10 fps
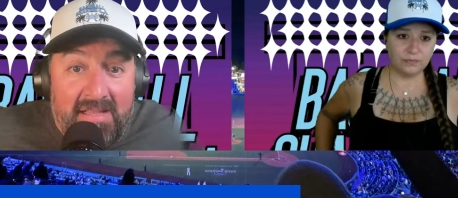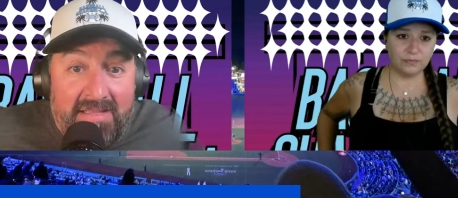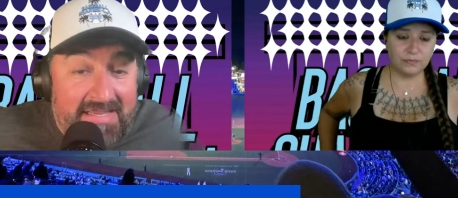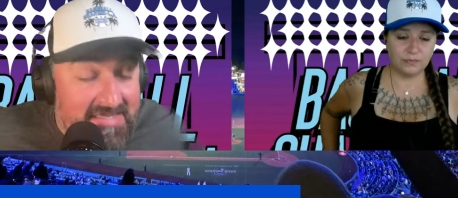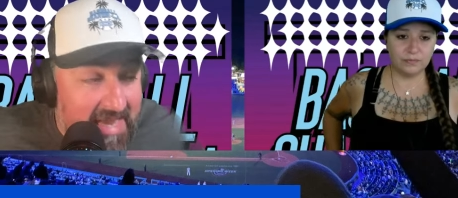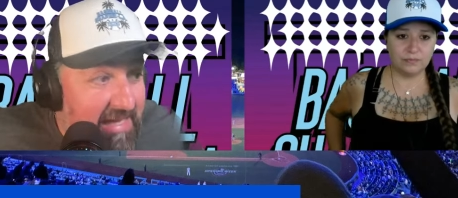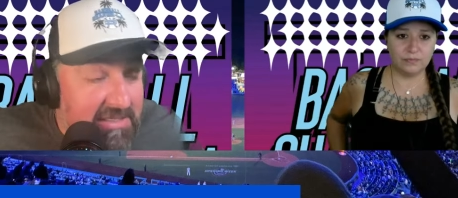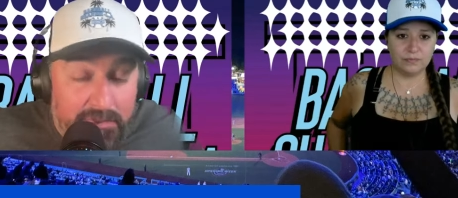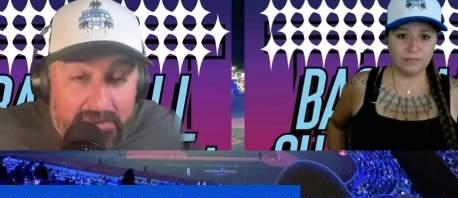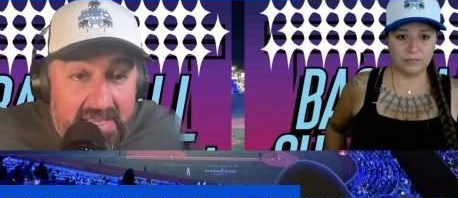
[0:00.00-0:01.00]
Speaker 1: He's had to
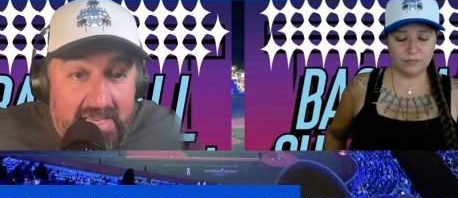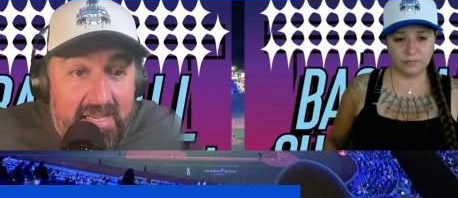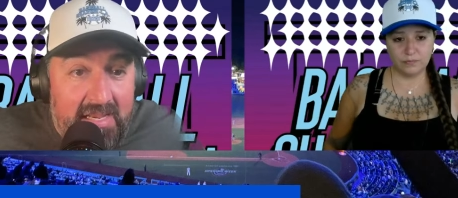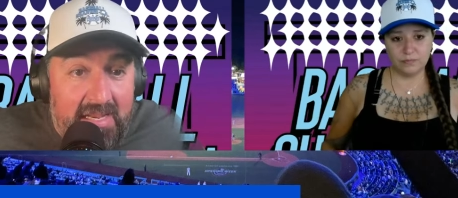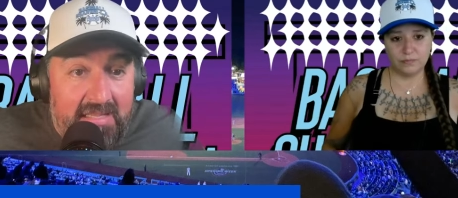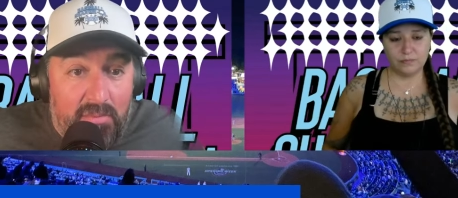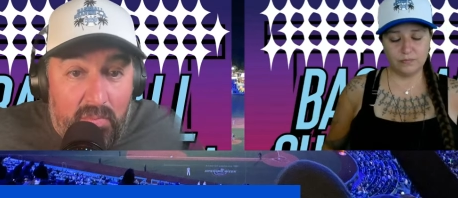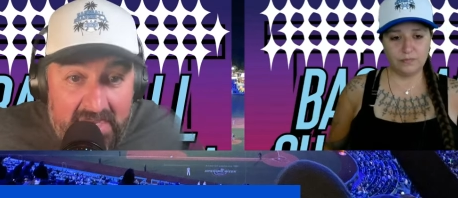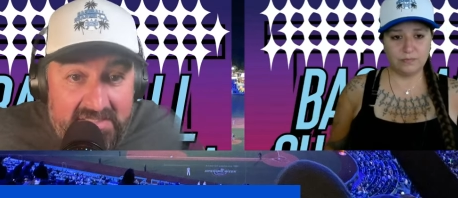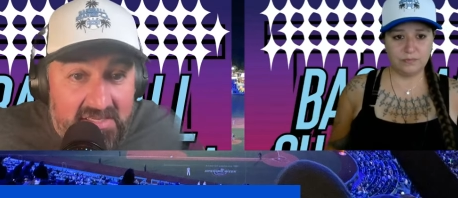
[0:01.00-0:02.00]
play in the
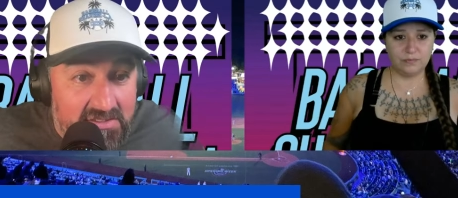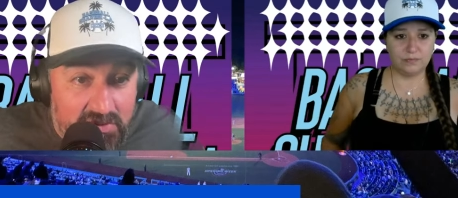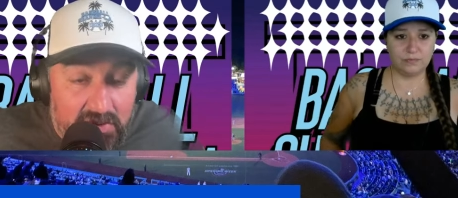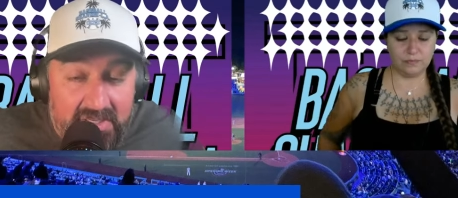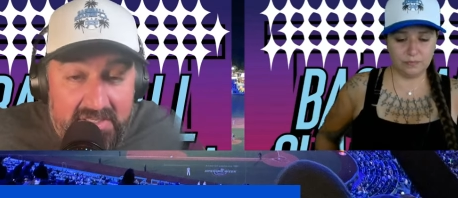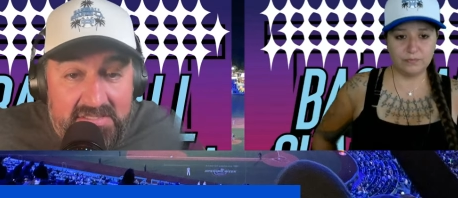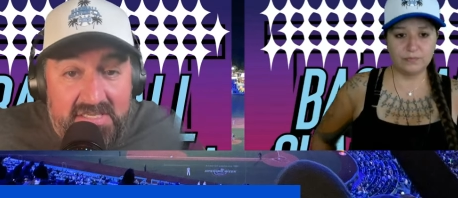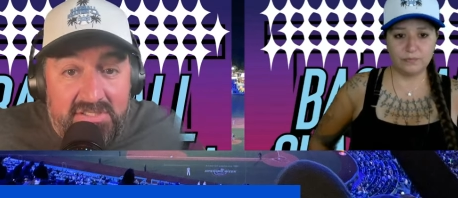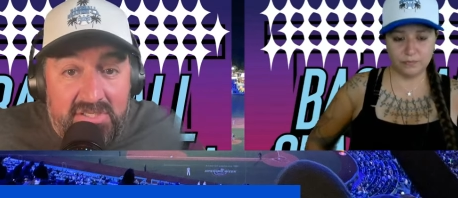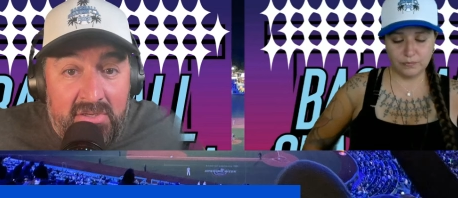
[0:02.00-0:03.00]
White Sox
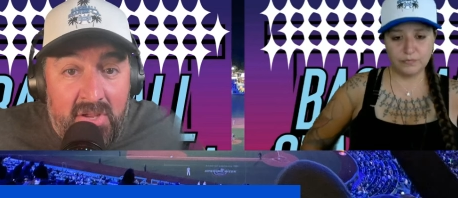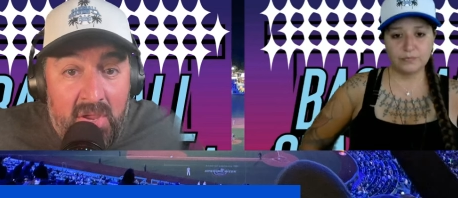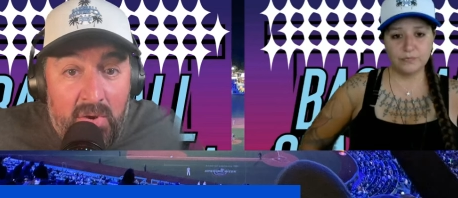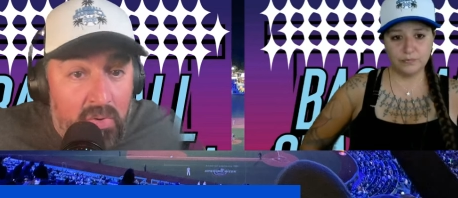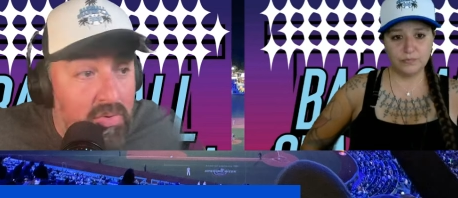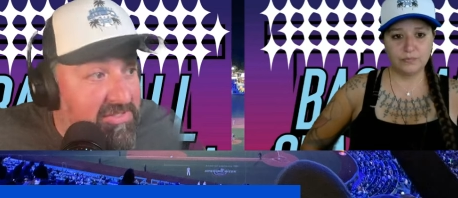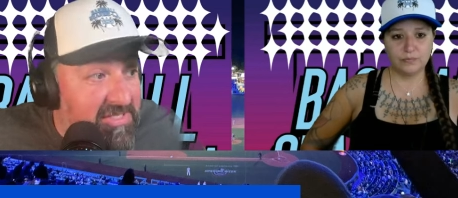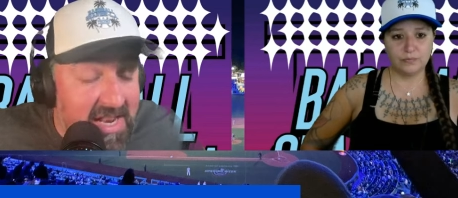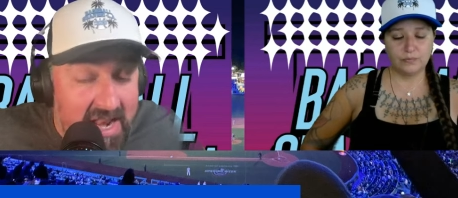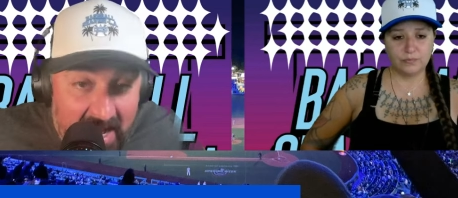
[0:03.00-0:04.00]
organization, who is
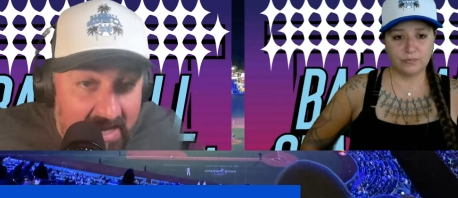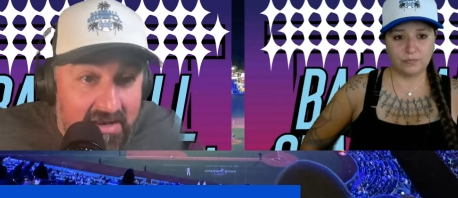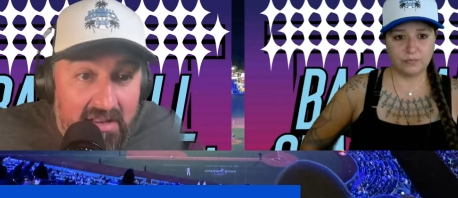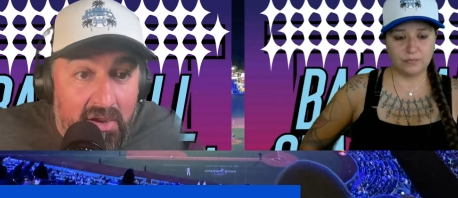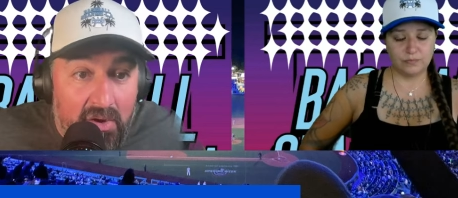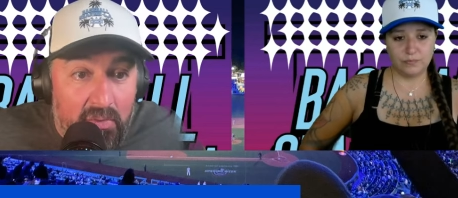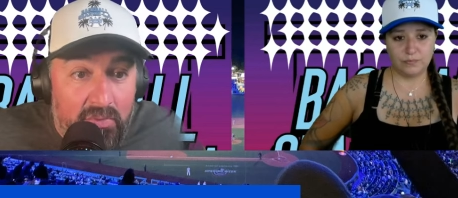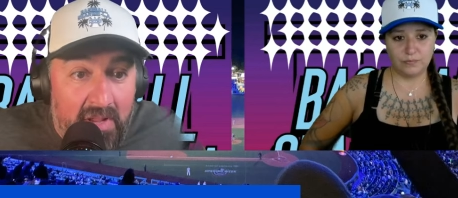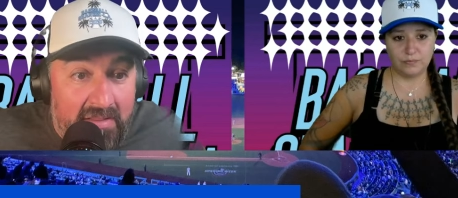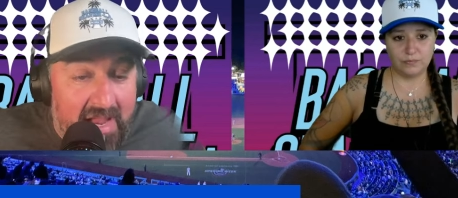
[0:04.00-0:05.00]
not
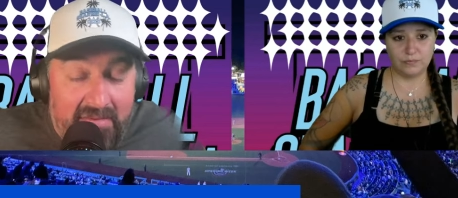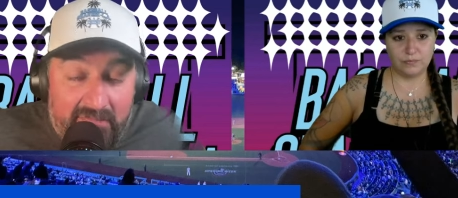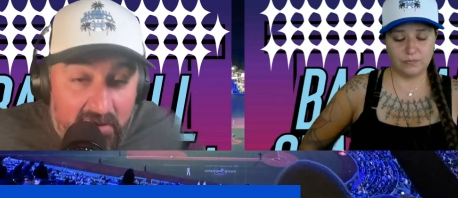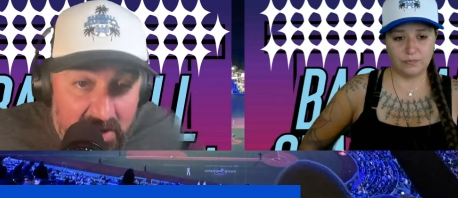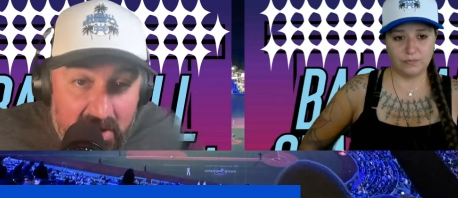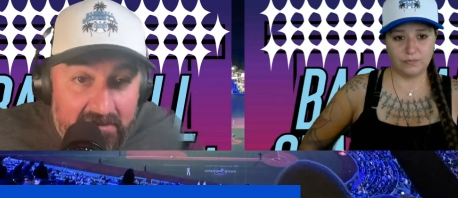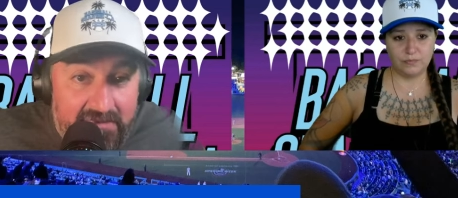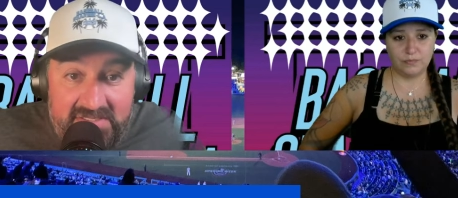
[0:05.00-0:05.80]
known, that front office